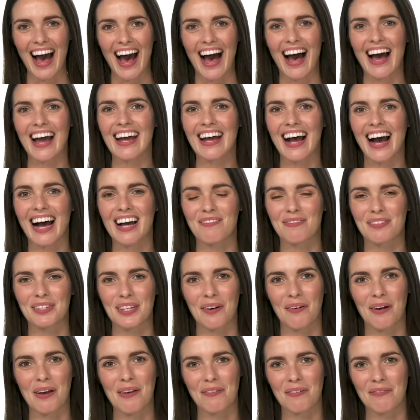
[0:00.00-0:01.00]
Hi,
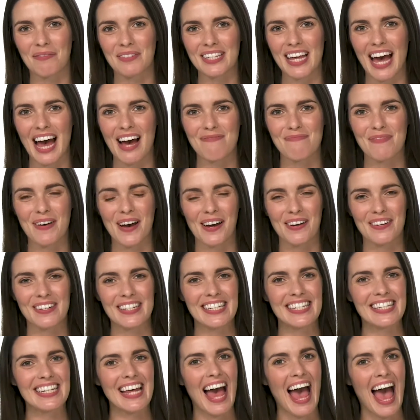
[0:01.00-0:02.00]
I'm Zoe from
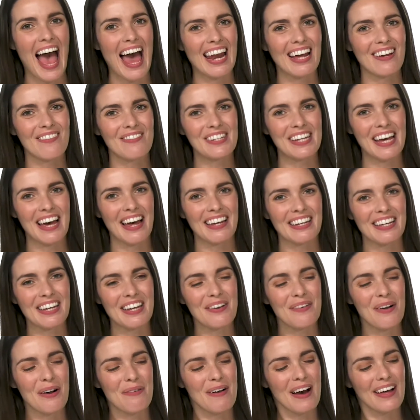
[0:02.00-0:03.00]
Zappos, and I'm
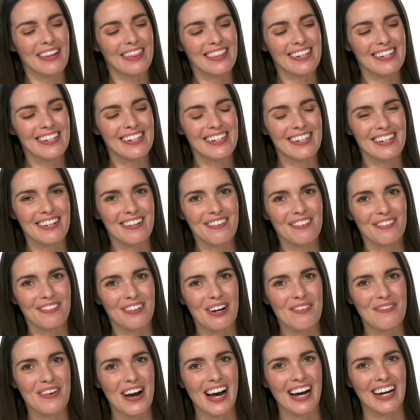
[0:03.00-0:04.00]
telling you about this
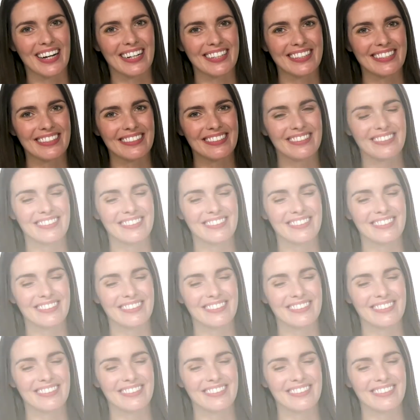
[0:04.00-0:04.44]
shoe from UGG.